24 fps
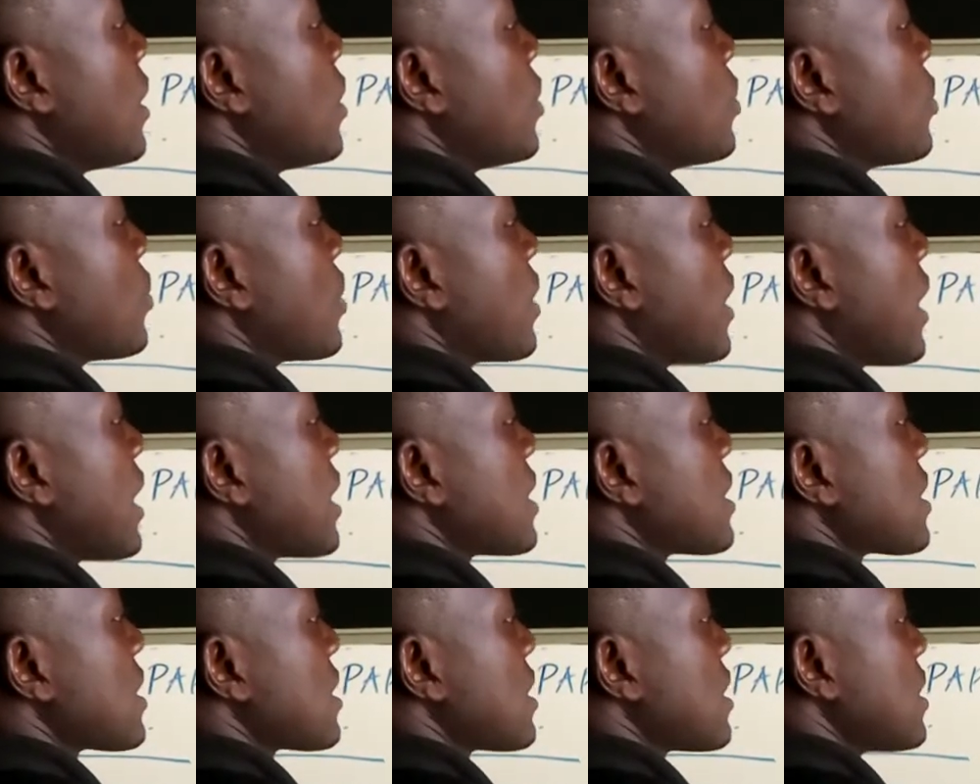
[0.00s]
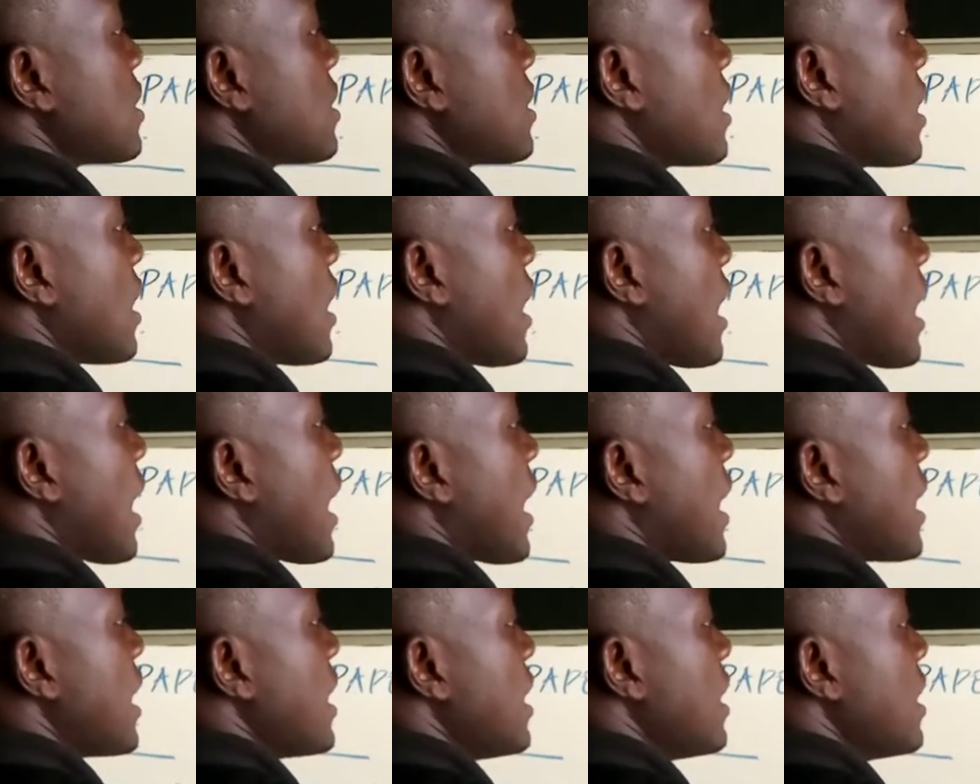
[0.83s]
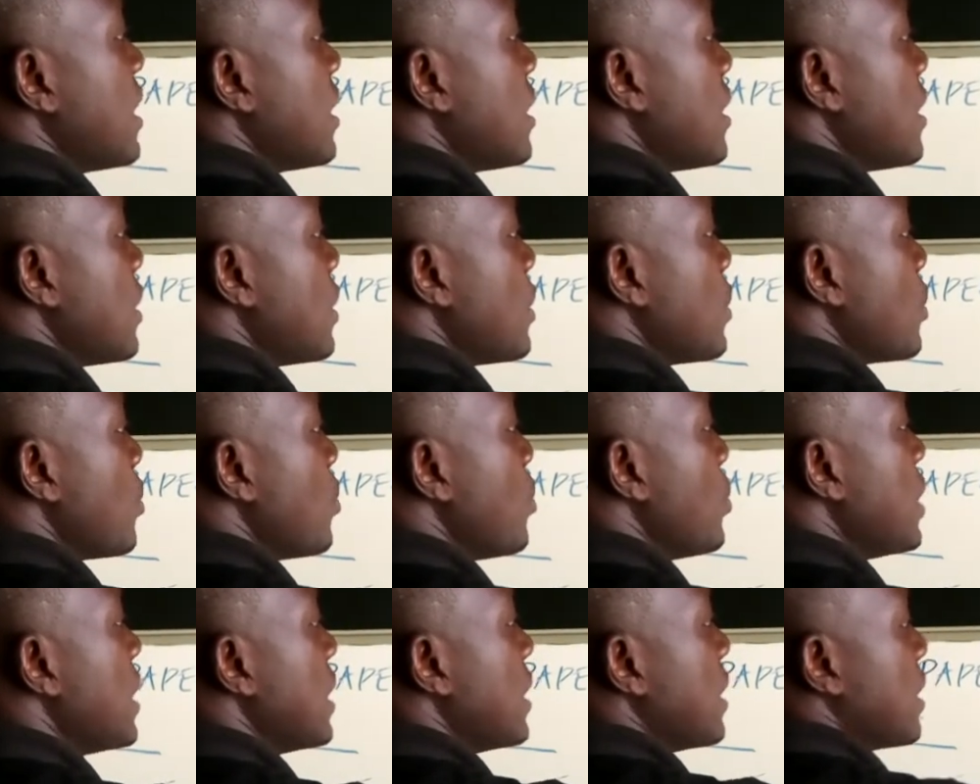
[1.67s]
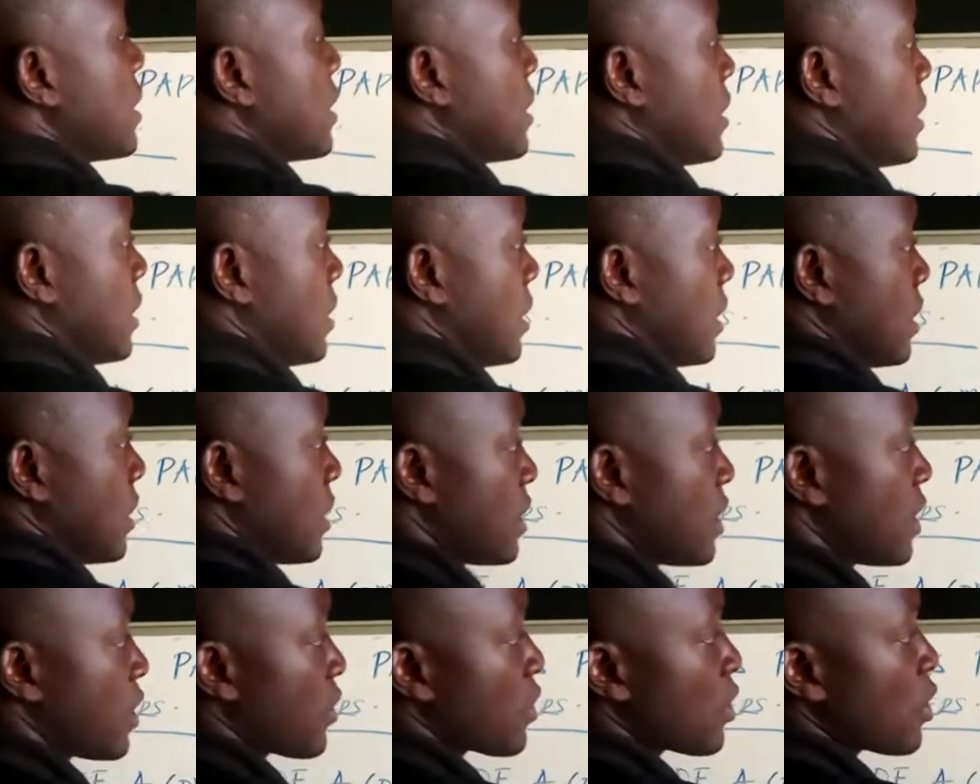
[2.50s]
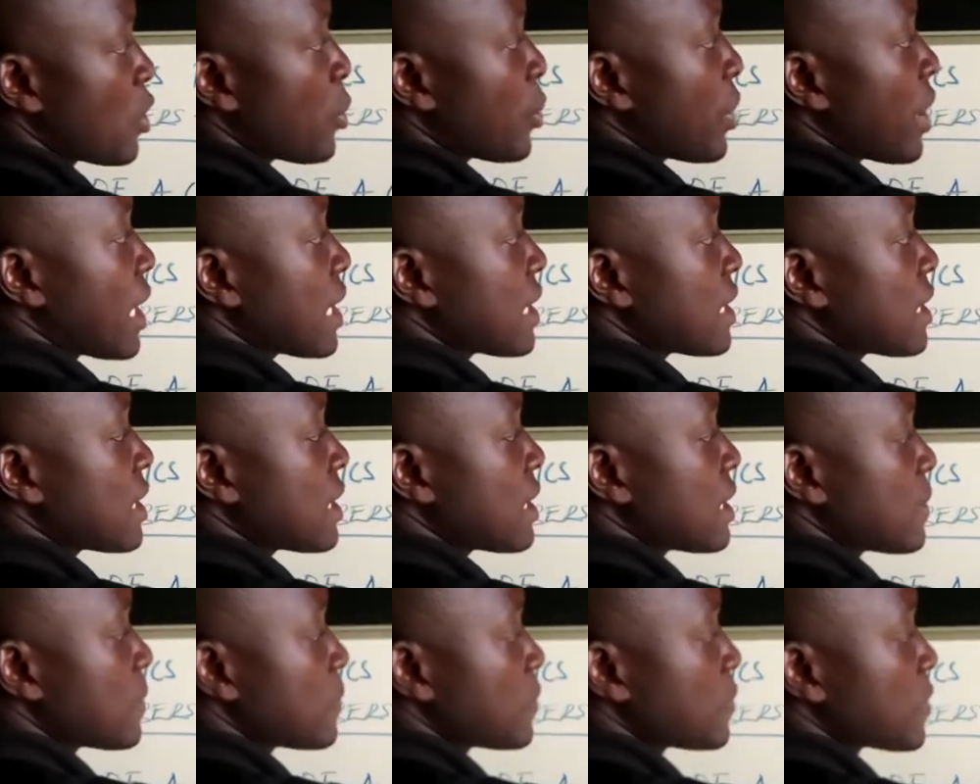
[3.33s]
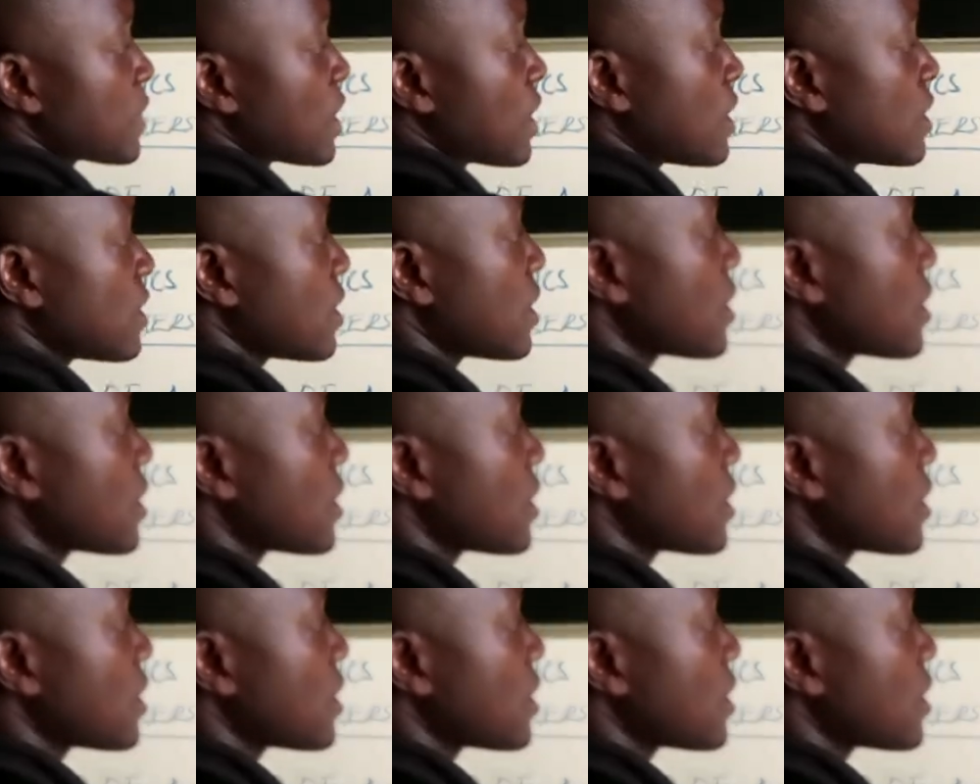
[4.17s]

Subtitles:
plus ib. The real part is a